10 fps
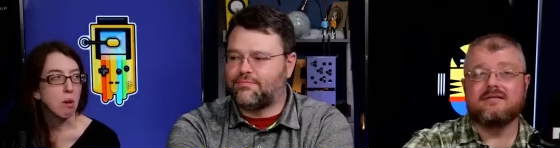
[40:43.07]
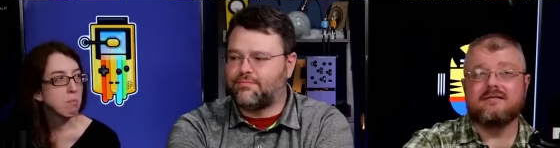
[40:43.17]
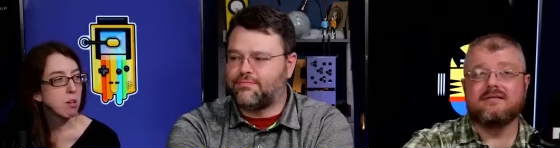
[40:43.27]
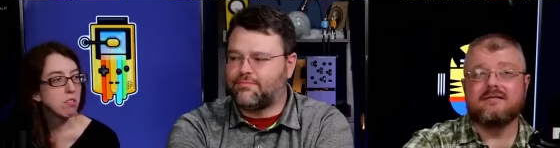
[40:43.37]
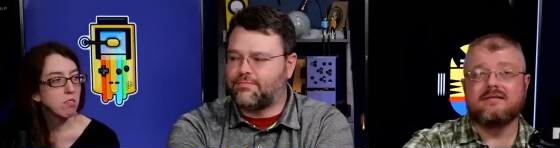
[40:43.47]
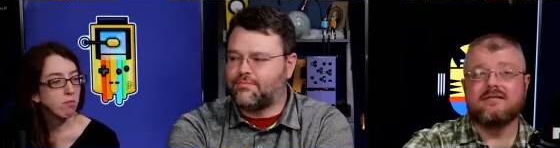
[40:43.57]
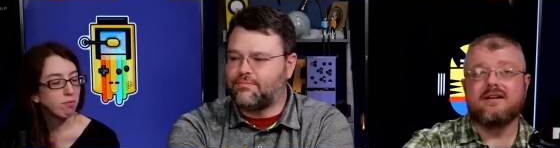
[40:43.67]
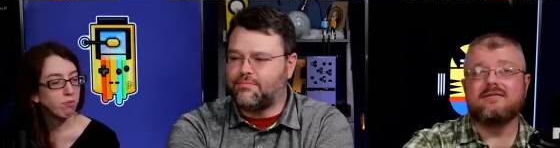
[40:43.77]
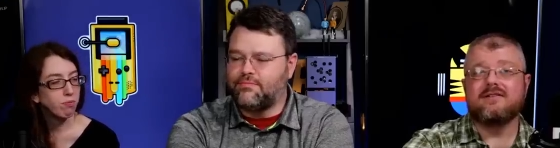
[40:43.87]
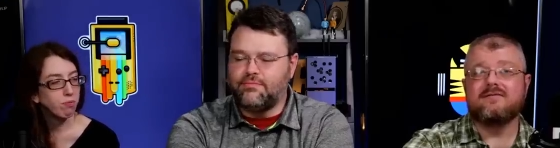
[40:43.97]
Speaker 1: to Popeyes.
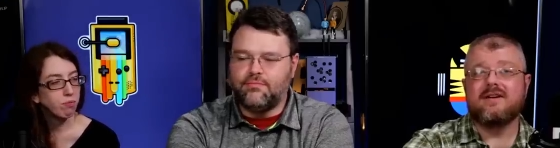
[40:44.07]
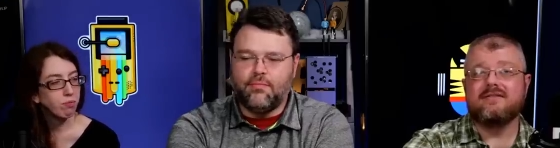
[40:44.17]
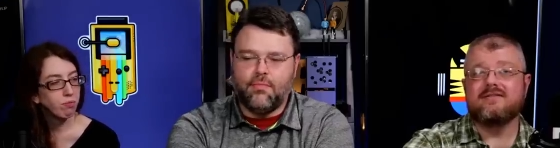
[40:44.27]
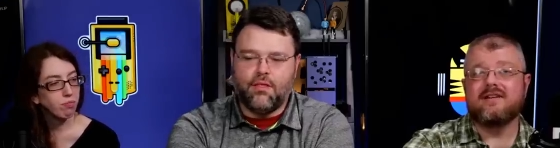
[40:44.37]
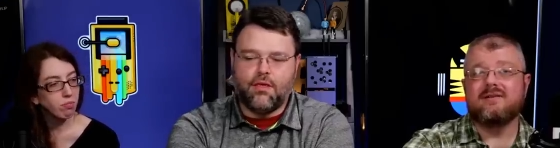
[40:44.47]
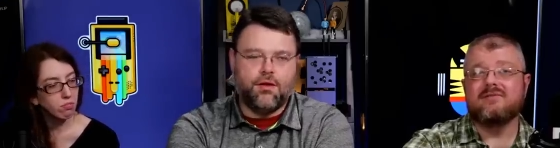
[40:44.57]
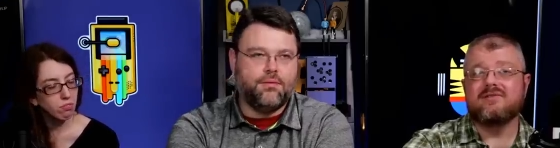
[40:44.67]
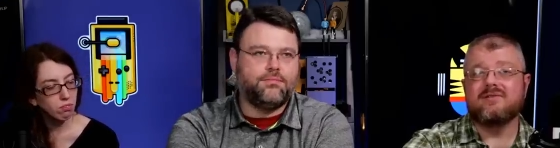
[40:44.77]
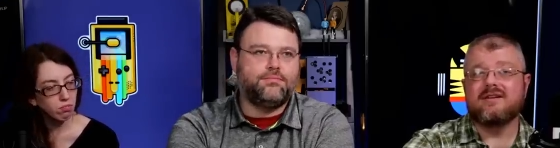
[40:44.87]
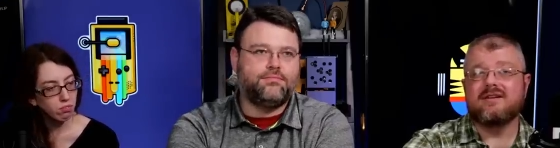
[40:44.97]
Speaker 2: None of us have had the sandwich,
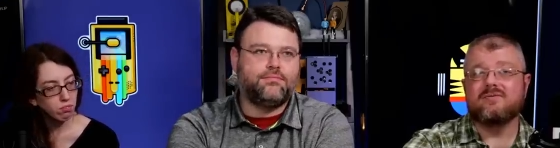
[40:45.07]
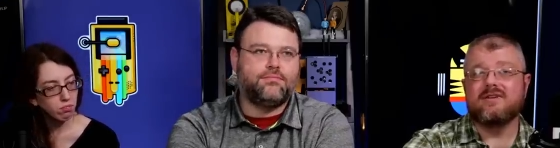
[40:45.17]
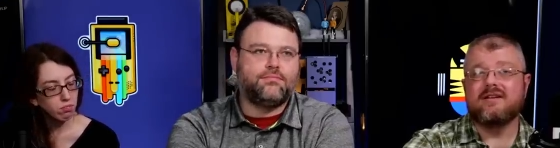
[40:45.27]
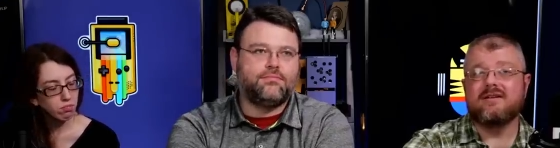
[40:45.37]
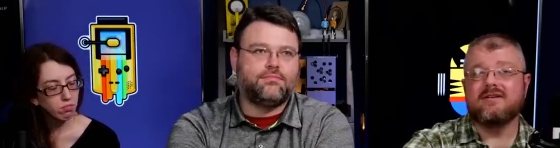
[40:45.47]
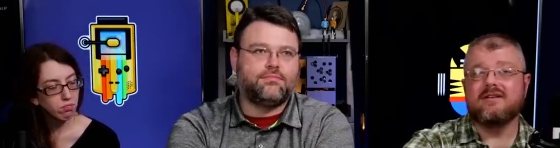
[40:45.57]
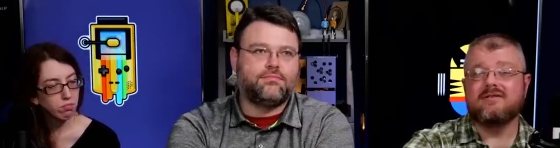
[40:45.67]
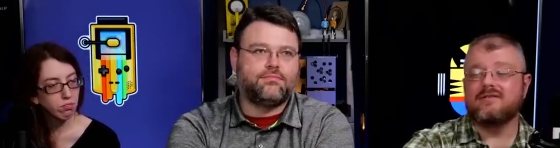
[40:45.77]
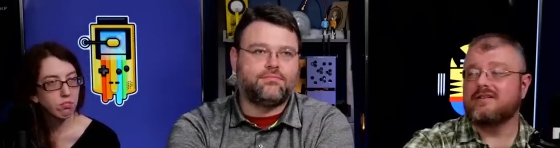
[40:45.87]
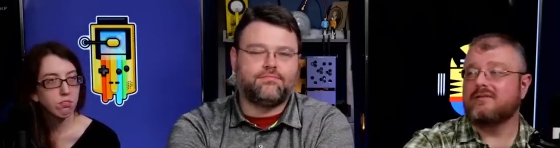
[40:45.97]
so I guess we can't really
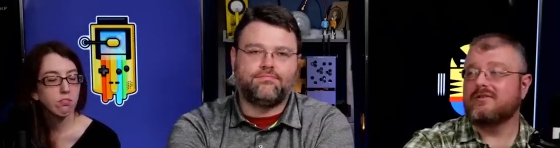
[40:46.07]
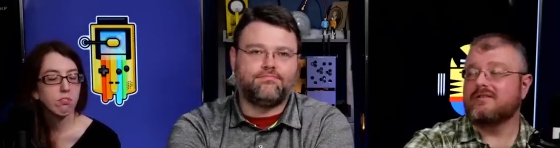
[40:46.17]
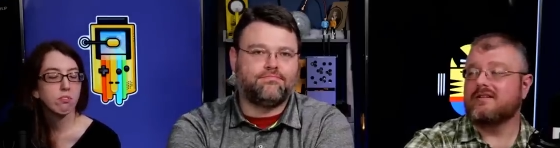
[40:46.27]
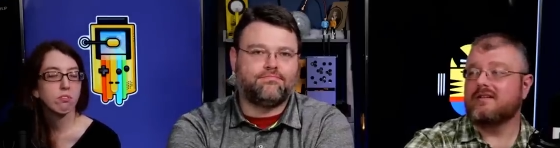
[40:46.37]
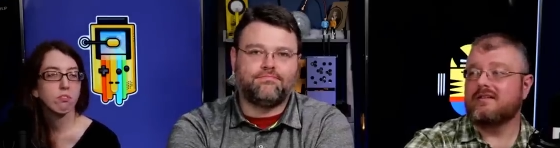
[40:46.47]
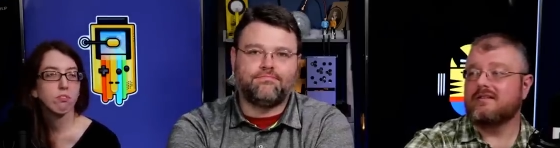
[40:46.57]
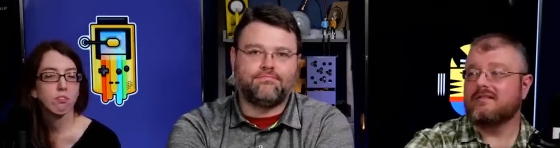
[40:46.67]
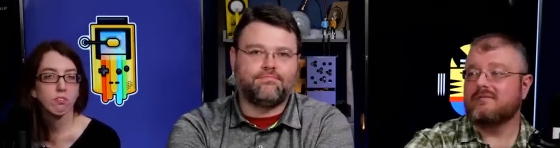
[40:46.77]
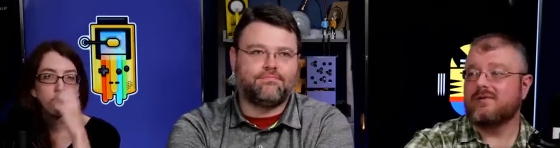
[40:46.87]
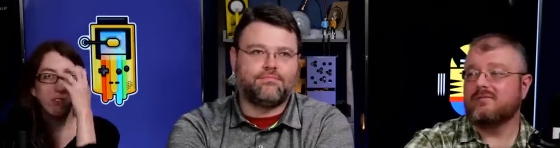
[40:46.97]
understand what it's like.
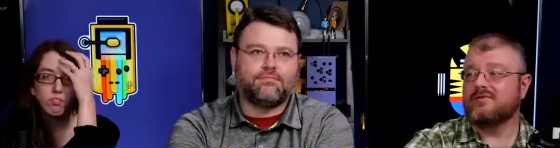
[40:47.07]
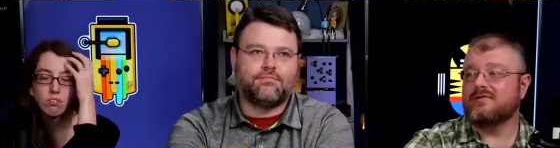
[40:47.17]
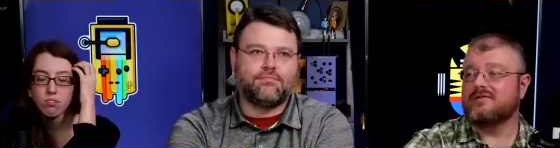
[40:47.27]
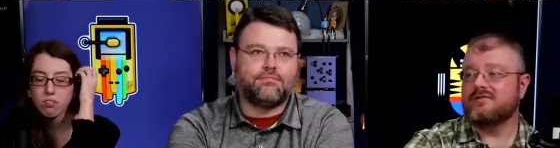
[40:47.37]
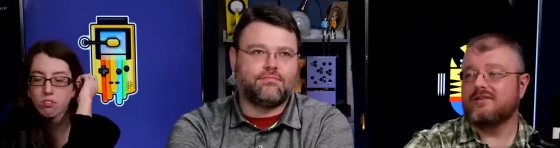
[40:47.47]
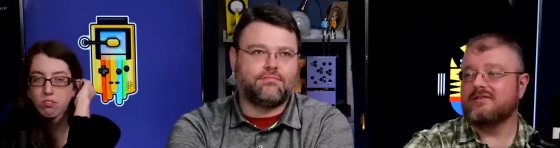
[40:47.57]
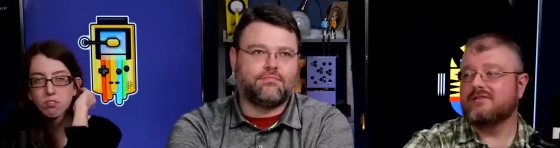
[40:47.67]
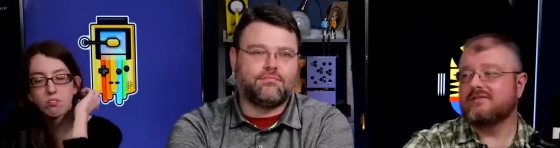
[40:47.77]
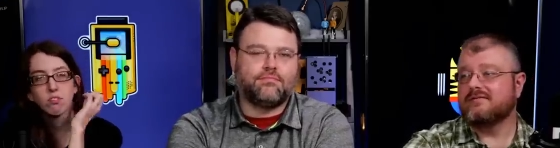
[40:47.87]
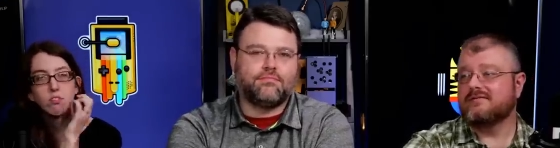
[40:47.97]
Maybe we shouldn't
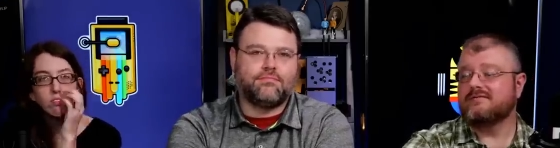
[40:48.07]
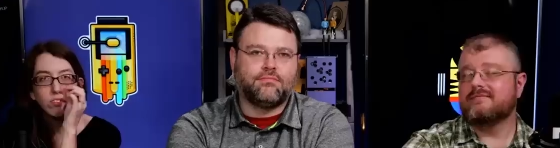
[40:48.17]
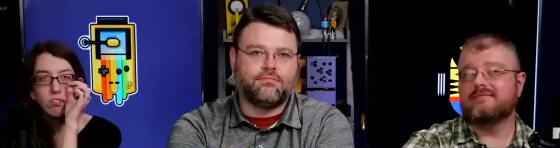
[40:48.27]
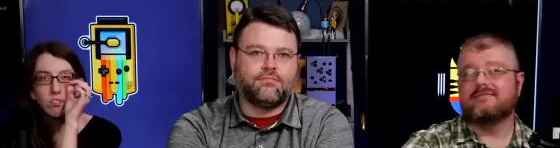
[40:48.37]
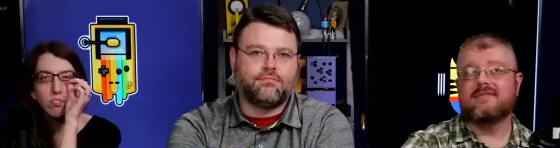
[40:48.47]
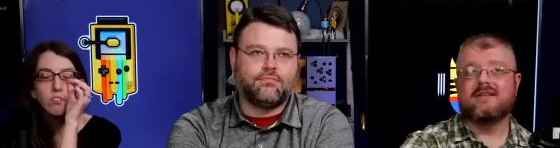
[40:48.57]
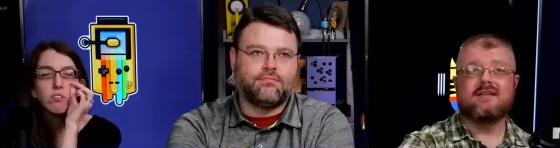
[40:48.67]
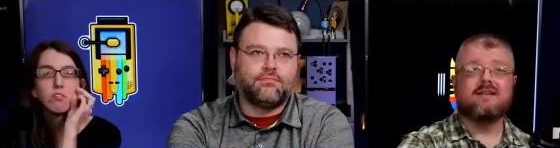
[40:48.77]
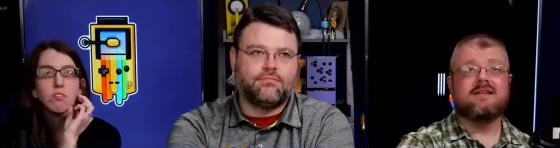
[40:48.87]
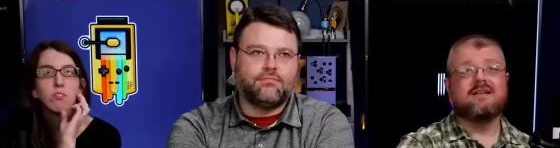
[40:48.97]
judge.
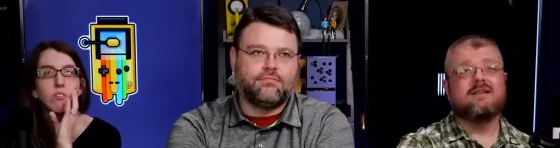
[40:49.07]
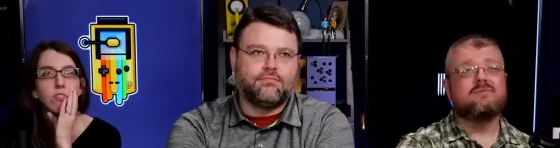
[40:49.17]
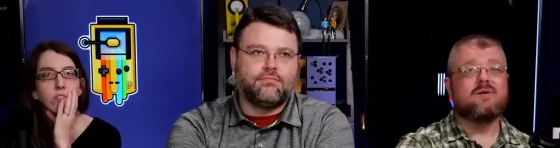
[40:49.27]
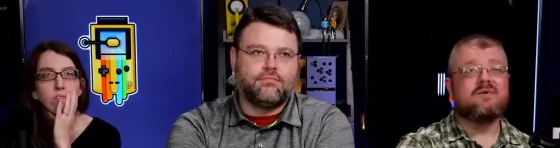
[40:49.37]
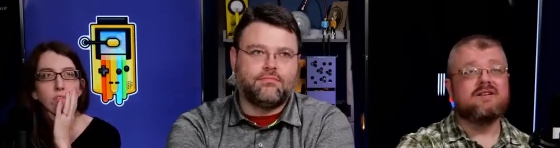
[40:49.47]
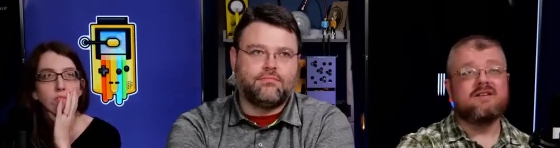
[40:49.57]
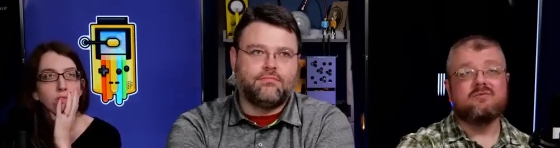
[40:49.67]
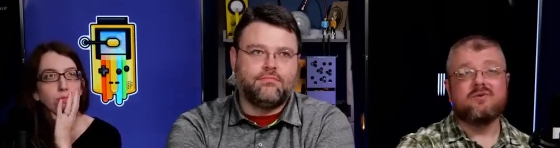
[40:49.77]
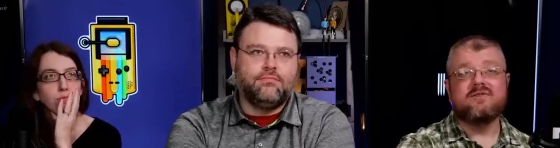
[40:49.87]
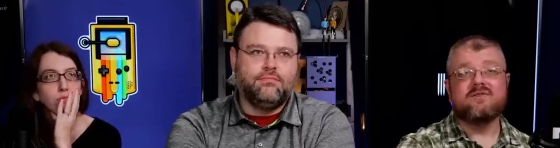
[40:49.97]
Maybe it
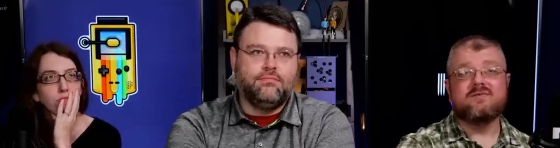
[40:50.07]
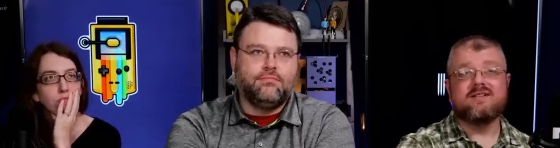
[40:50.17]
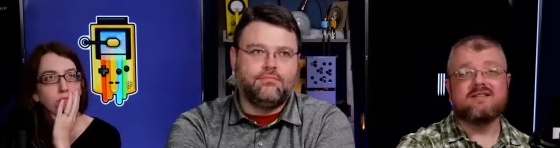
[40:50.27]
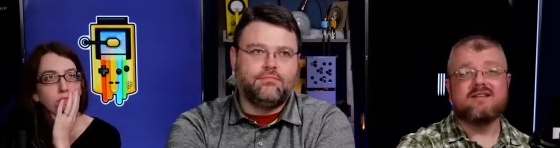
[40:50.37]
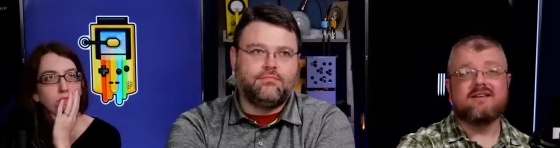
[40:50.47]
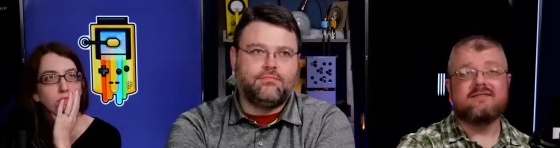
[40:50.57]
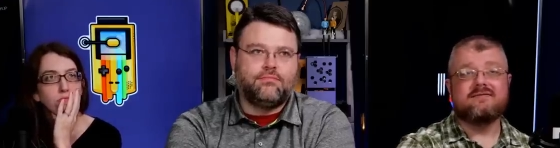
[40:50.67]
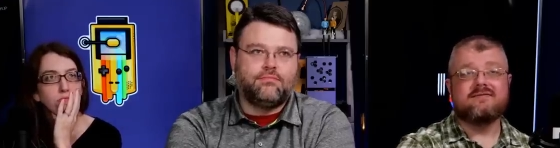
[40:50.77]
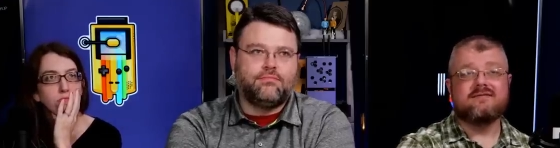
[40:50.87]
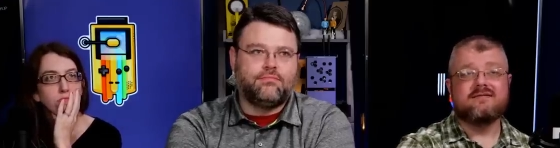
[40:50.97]
did ruin this man's life
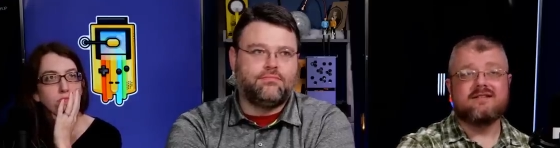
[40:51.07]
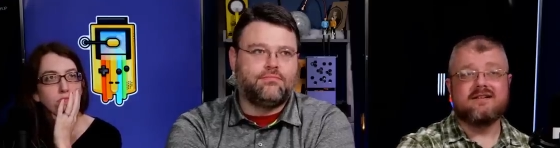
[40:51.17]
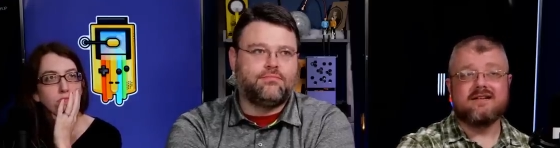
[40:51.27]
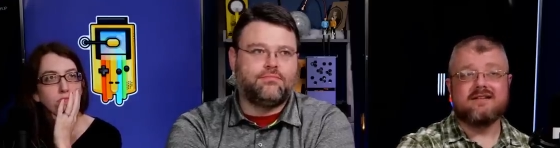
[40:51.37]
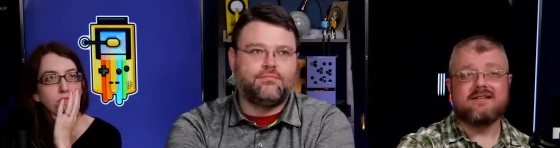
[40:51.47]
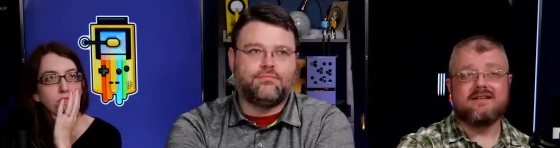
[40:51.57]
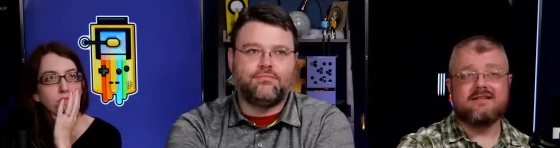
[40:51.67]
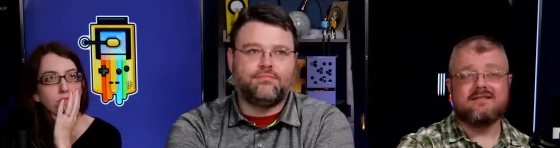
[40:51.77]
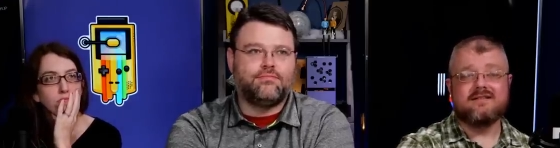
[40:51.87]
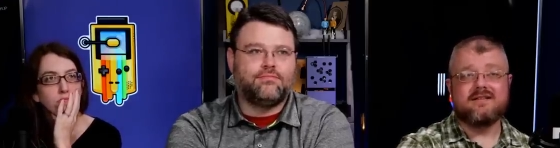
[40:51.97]
to not get that
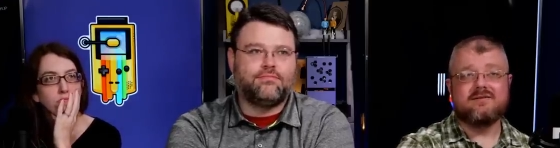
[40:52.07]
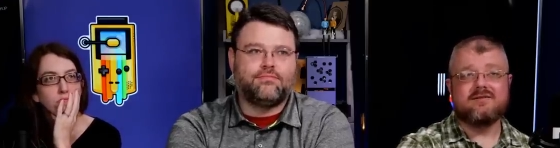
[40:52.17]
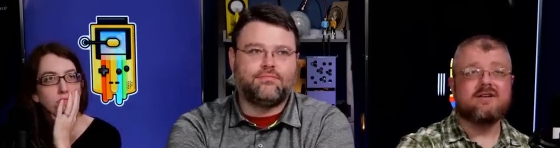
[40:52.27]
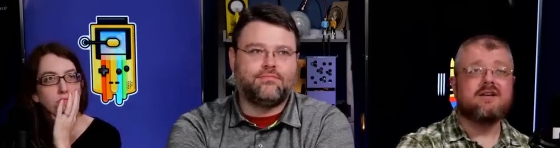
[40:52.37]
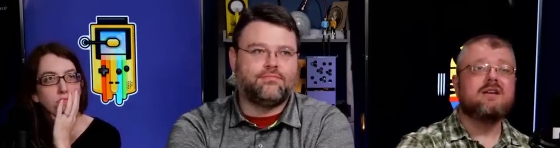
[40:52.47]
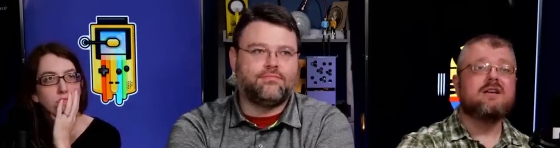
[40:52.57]
sandwich.